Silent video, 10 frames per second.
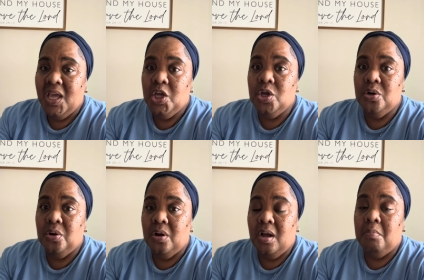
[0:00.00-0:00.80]
you
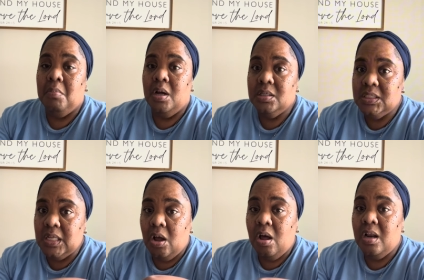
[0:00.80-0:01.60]
know, amongst
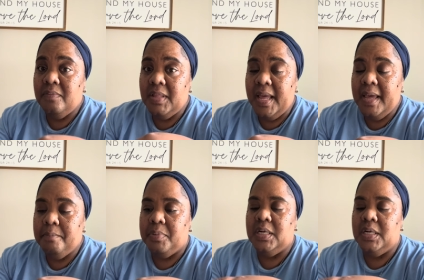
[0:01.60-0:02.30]
all of that.